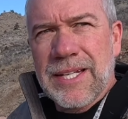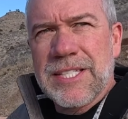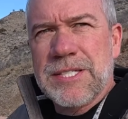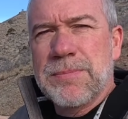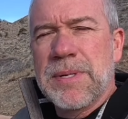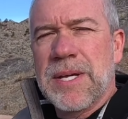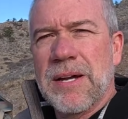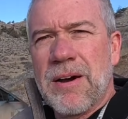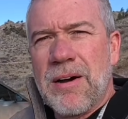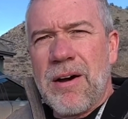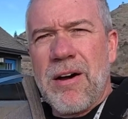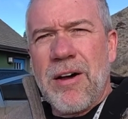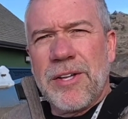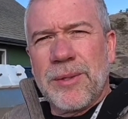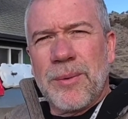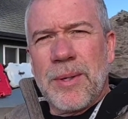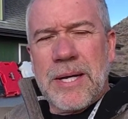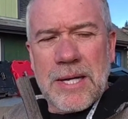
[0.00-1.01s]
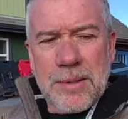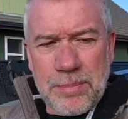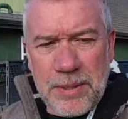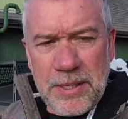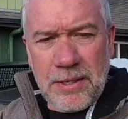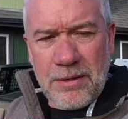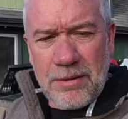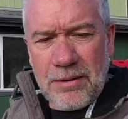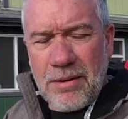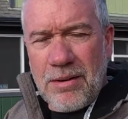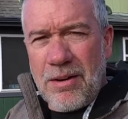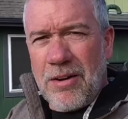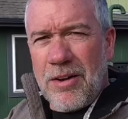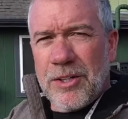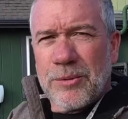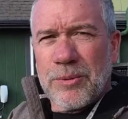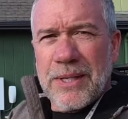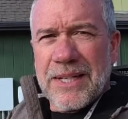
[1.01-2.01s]
Gets me all the way up here,
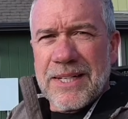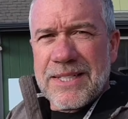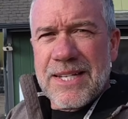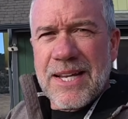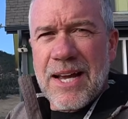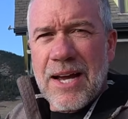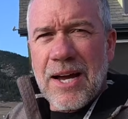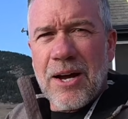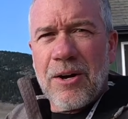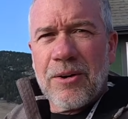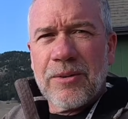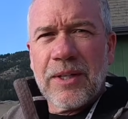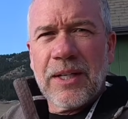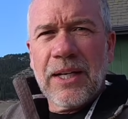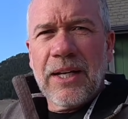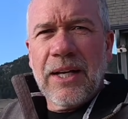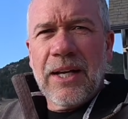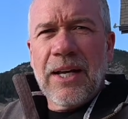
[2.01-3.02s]
all the way to town.